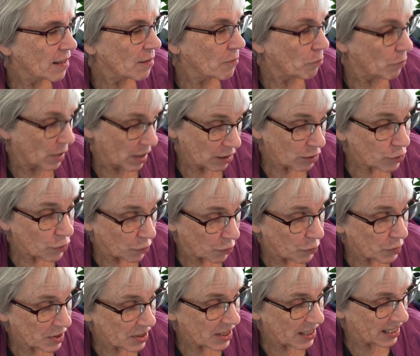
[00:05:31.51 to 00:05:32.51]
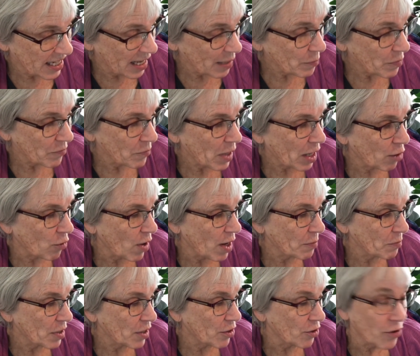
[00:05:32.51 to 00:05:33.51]
Mildred was the name of my
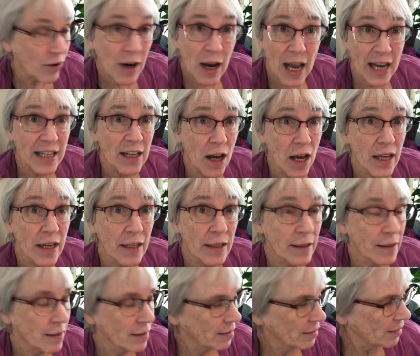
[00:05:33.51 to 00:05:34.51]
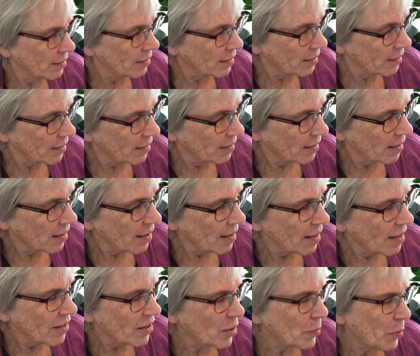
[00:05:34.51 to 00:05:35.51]
grandmother. I nodded.
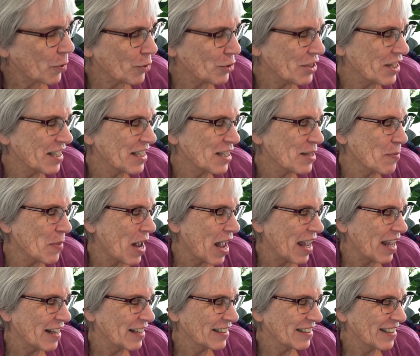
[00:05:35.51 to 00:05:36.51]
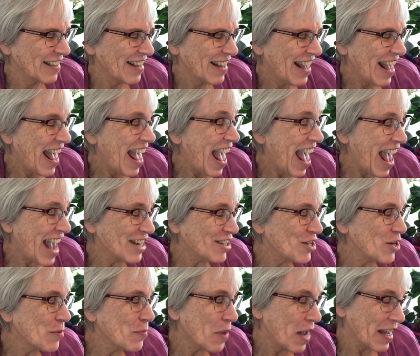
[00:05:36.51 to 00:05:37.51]
The person smiled. "As
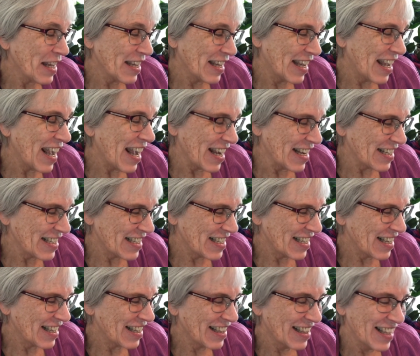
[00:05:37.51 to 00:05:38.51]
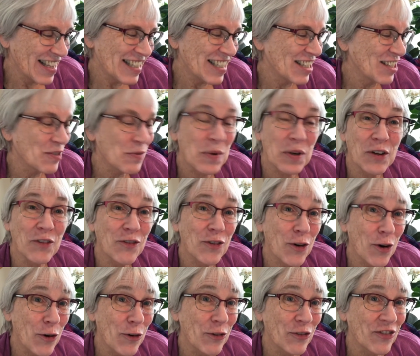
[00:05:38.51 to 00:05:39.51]
you might guess, this is one of
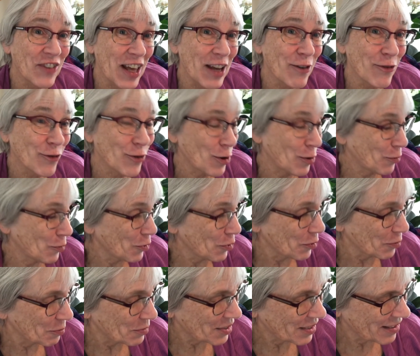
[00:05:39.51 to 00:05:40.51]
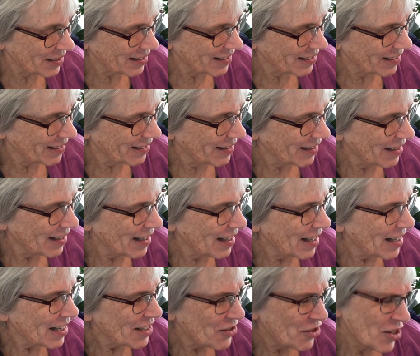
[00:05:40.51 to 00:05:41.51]
her favorite rooms.
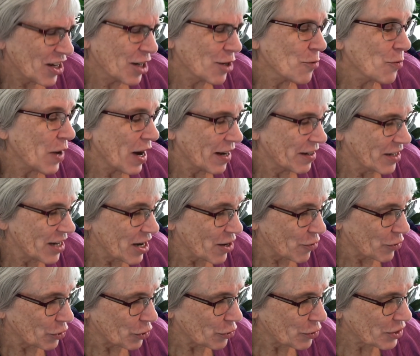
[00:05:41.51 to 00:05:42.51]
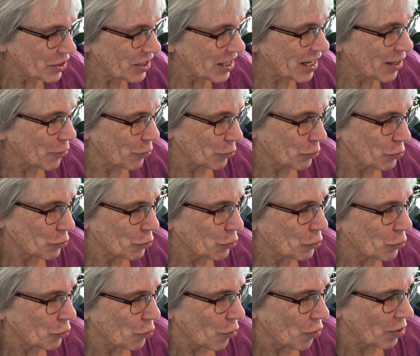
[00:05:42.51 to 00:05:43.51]
Stick around here and you'll see her
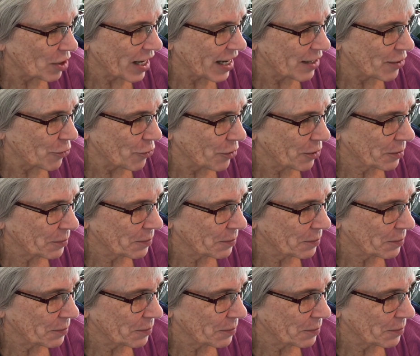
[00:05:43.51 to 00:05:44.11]
sooner or later."